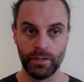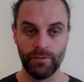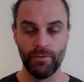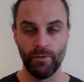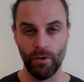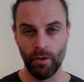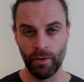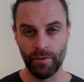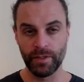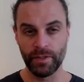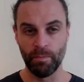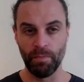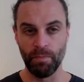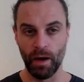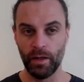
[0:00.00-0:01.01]
form of
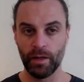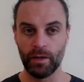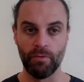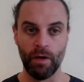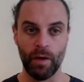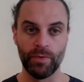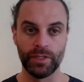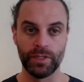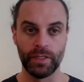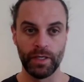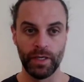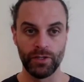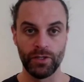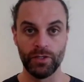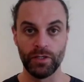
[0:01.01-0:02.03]
symbolic
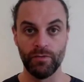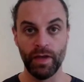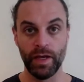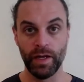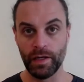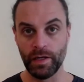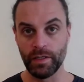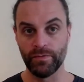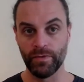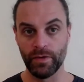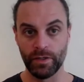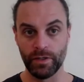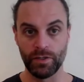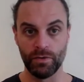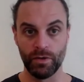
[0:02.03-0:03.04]
representations of entities of
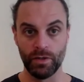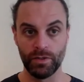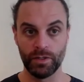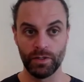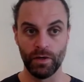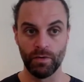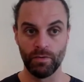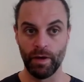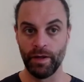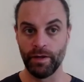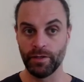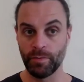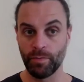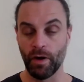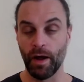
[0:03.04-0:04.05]
all sorts,
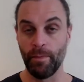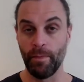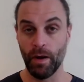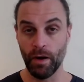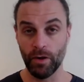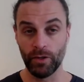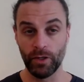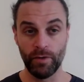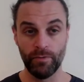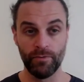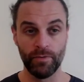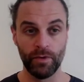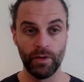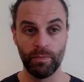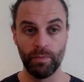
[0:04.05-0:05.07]
arranged primarily
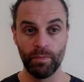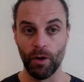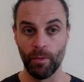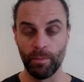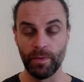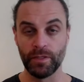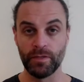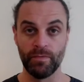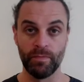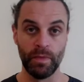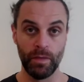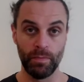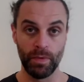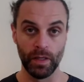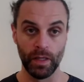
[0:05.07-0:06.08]
for the purpose of
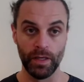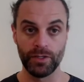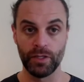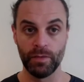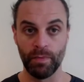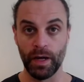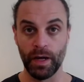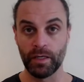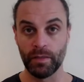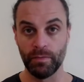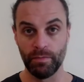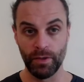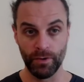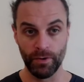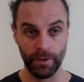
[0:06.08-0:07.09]
manipulation by
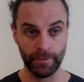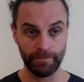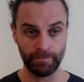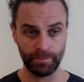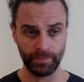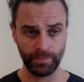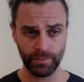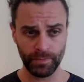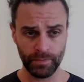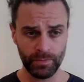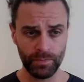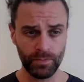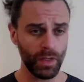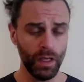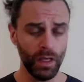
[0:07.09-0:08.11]
computer.
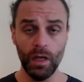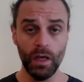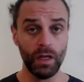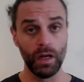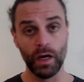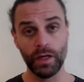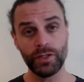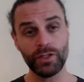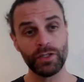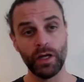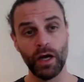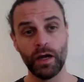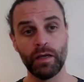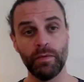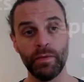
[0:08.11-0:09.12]
Not just
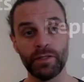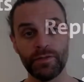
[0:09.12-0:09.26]
documents and